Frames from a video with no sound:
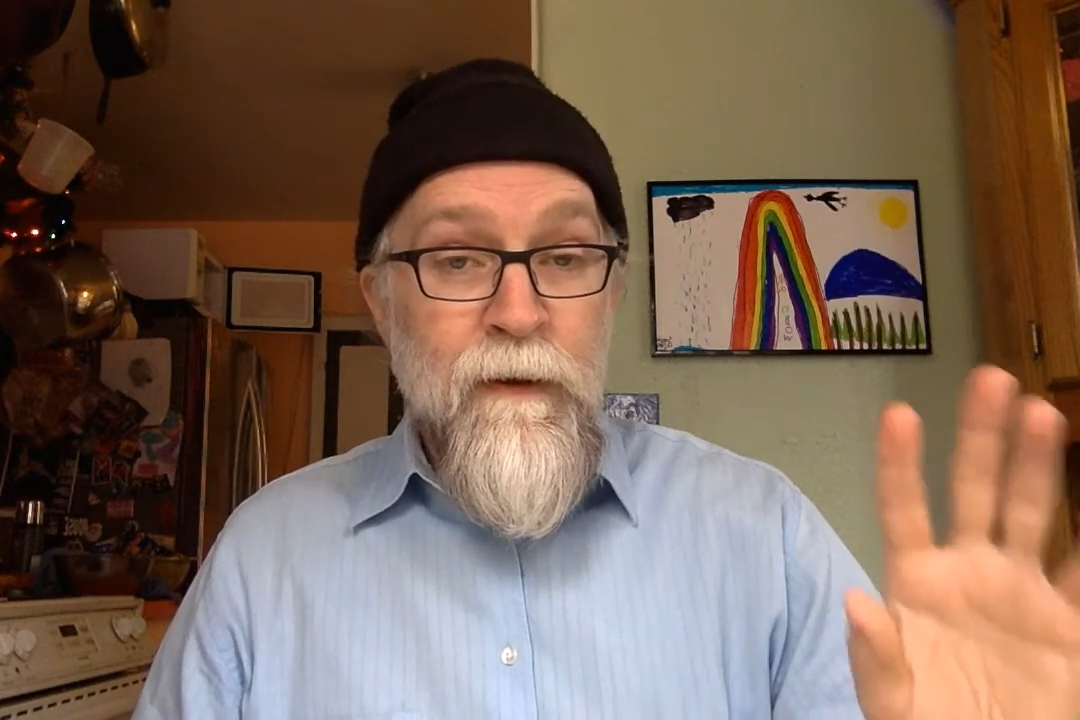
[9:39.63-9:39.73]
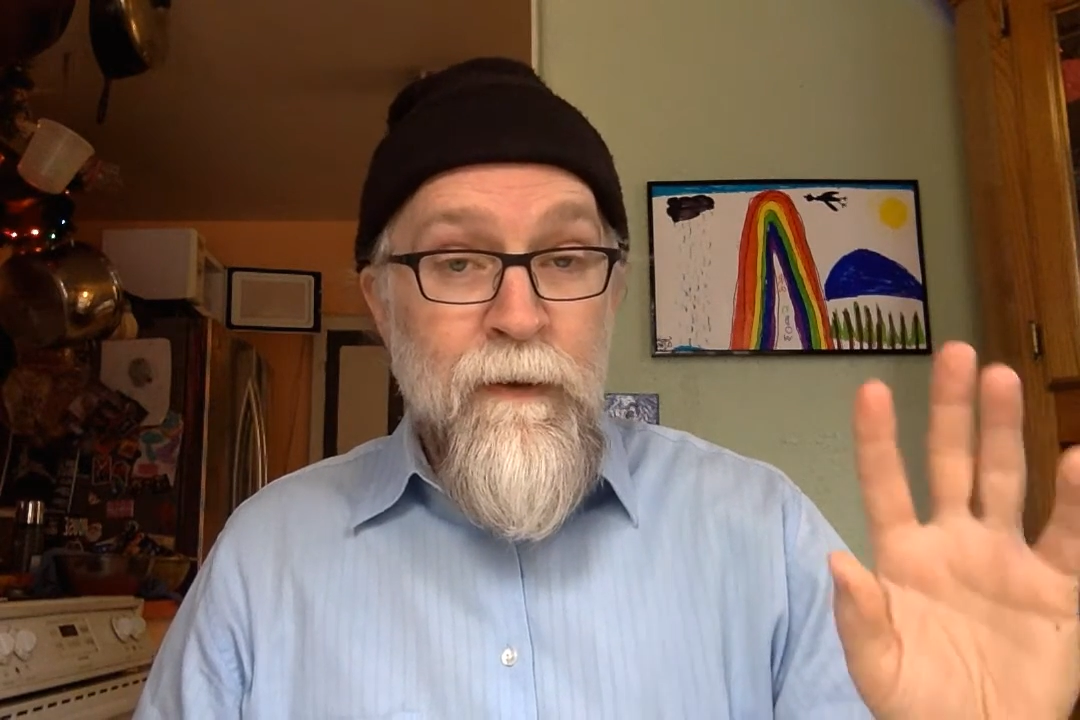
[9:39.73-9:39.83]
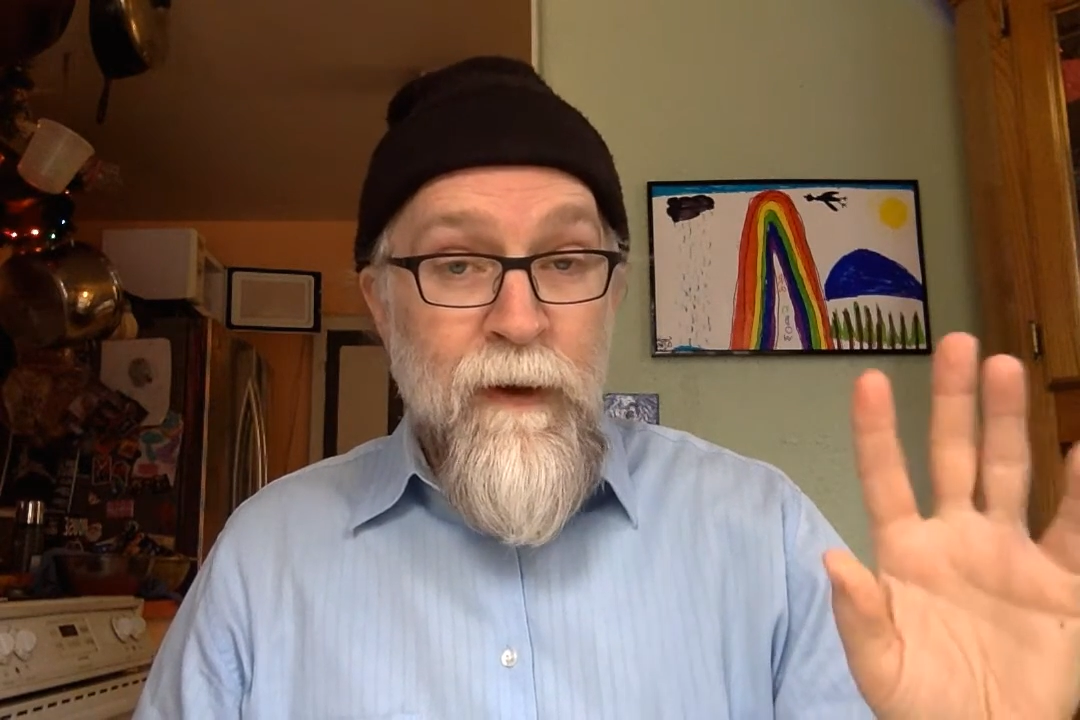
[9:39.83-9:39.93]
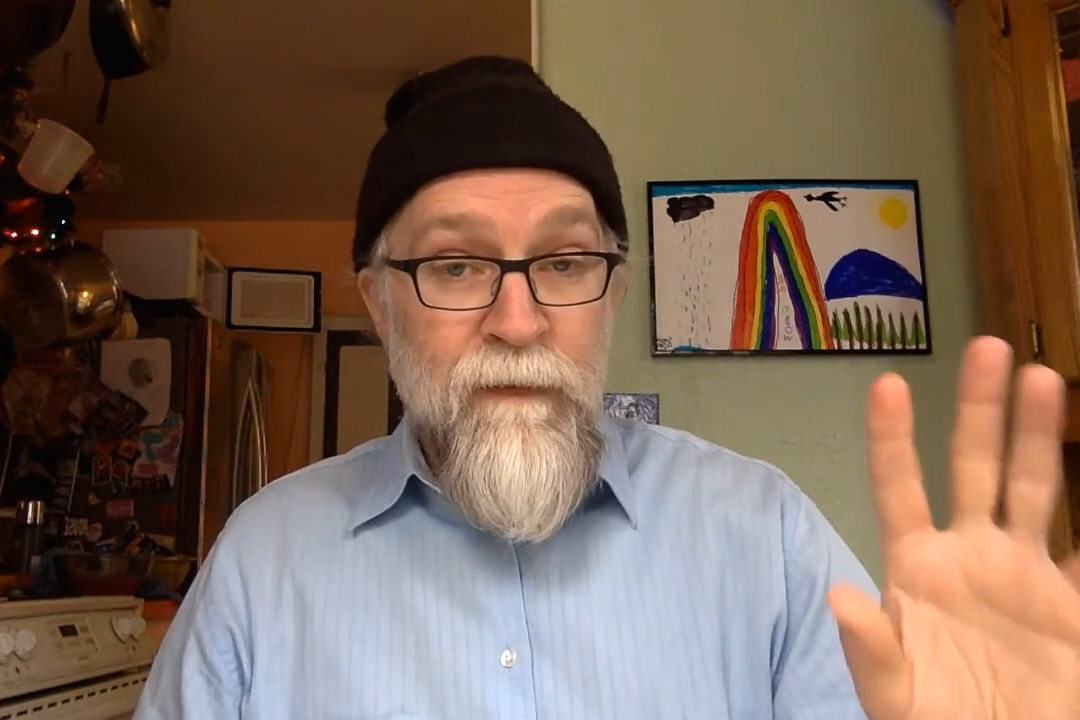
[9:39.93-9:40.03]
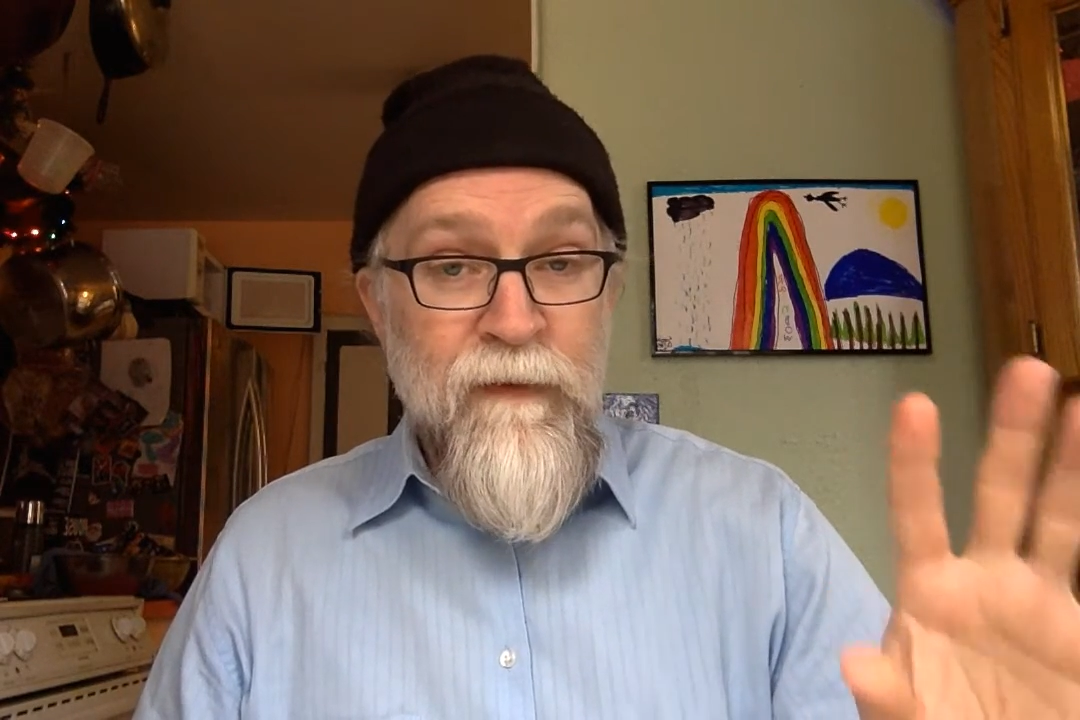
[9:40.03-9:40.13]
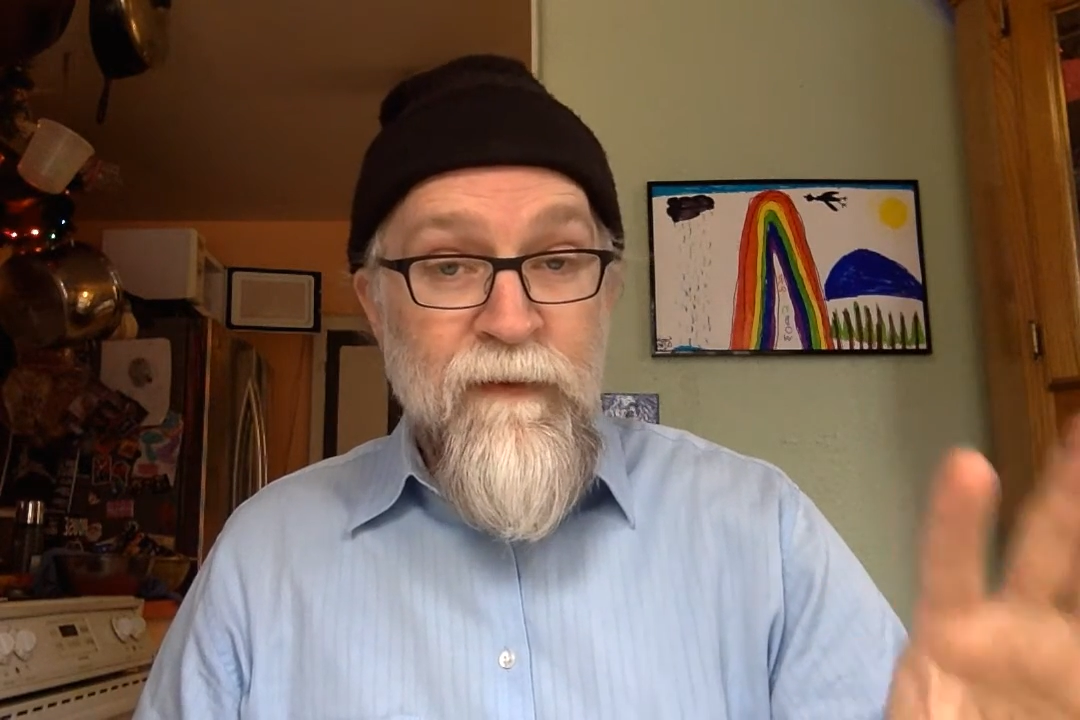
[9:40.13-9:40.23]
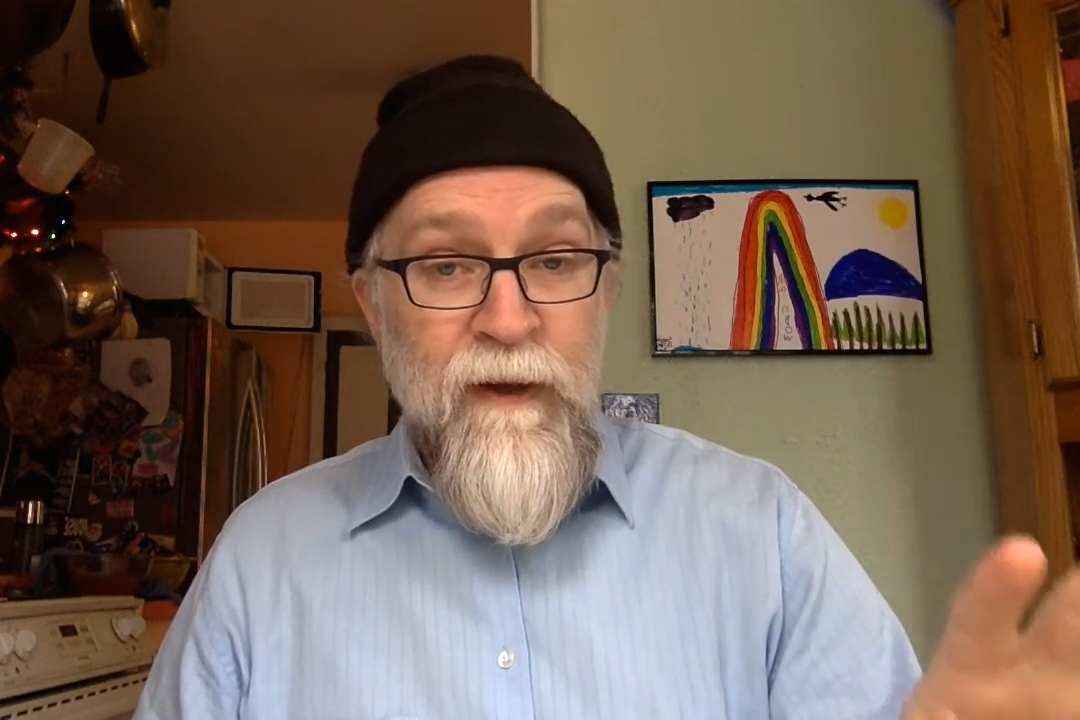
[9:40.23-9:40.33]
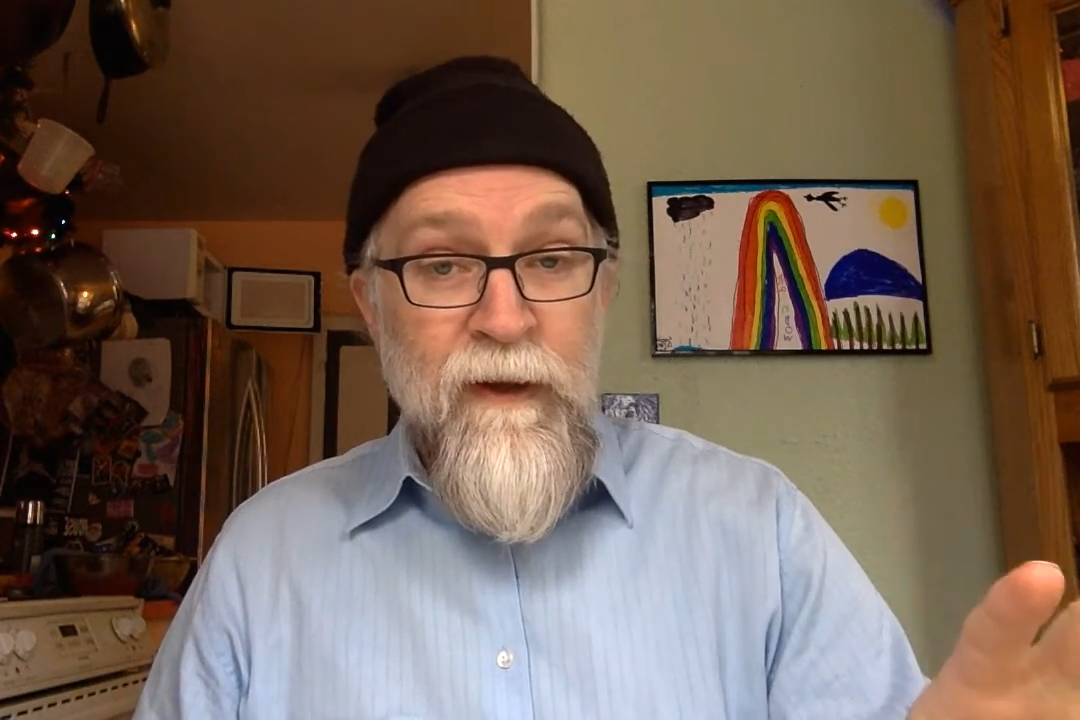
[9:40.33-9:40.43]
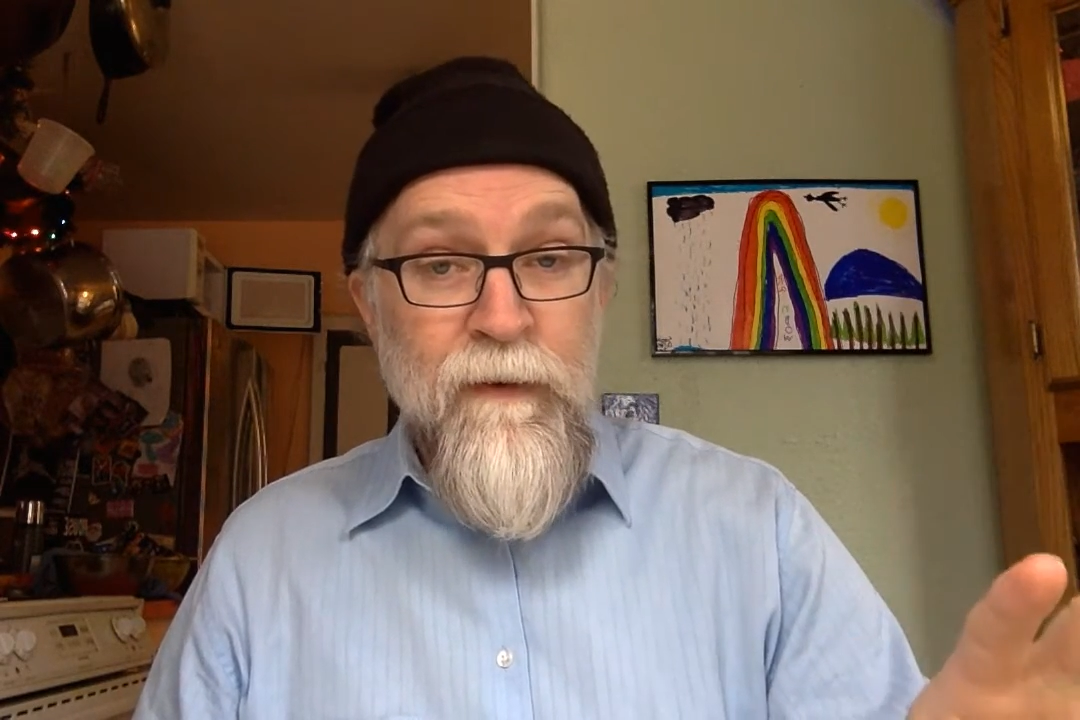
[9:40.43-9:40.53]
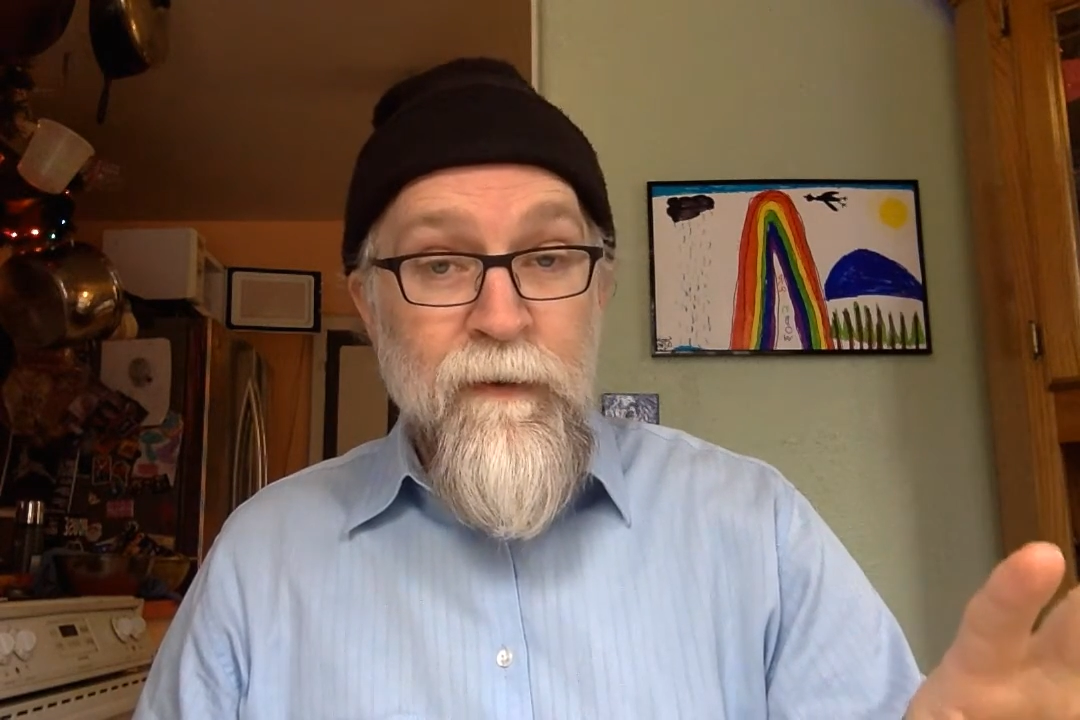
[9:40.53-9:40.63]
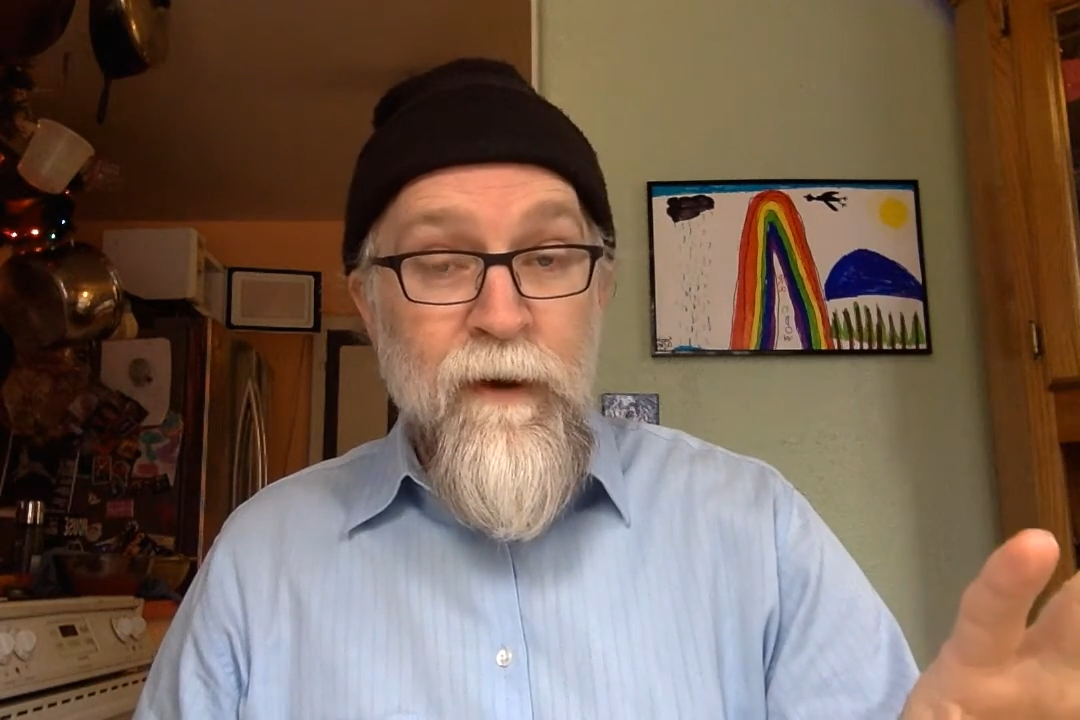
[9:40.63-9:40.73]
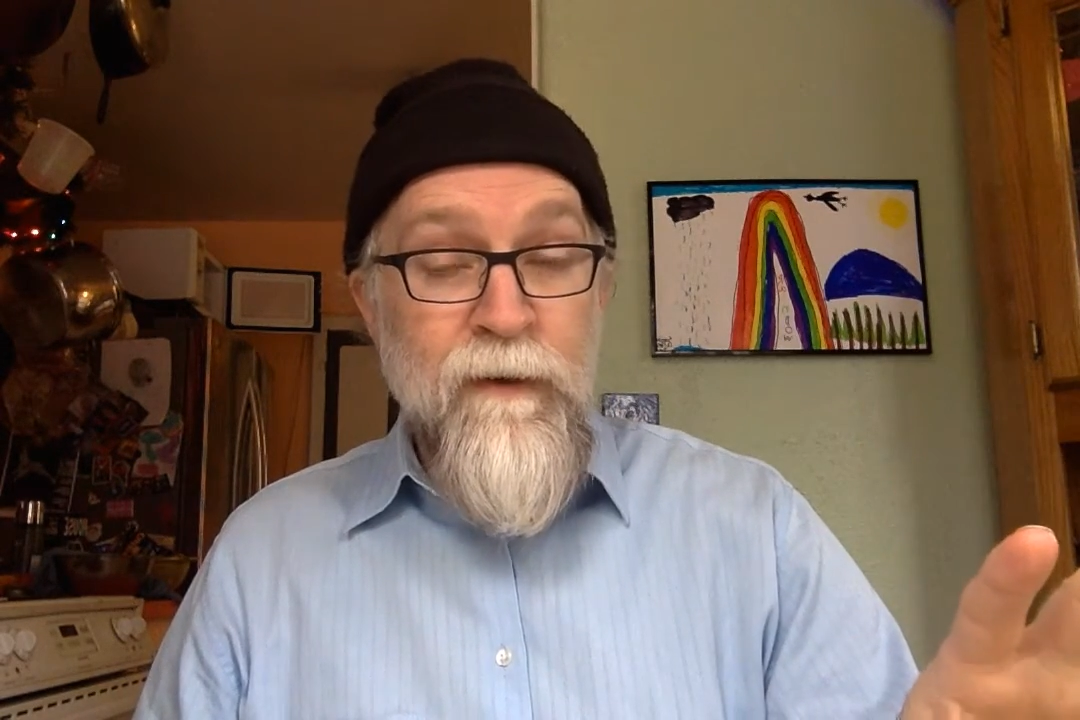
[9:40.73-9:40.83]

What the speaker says: you have a sailor